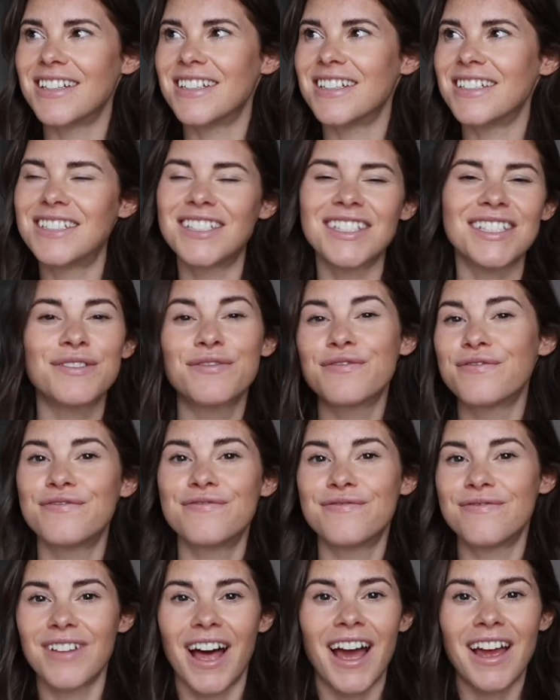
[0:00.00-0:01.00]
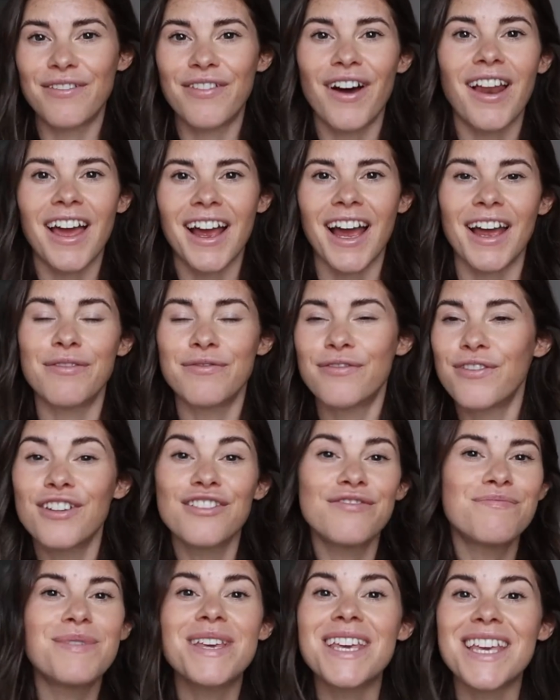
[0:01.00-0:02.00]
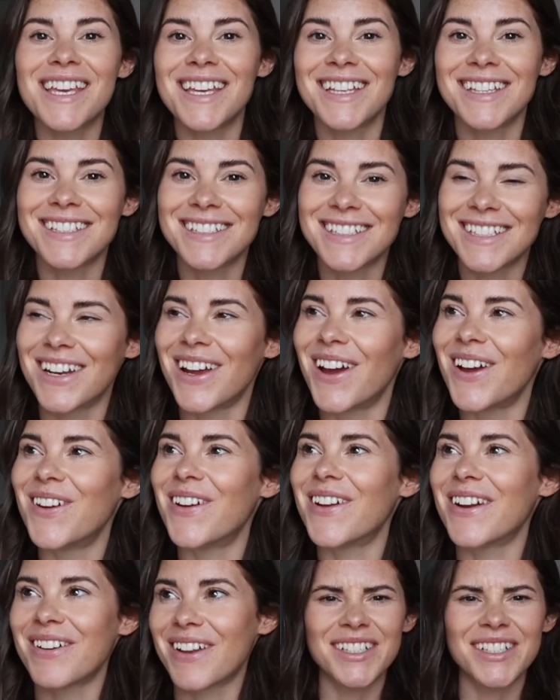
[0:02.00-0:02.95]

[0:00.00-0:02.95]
just I felt like I'm full of beans, you know.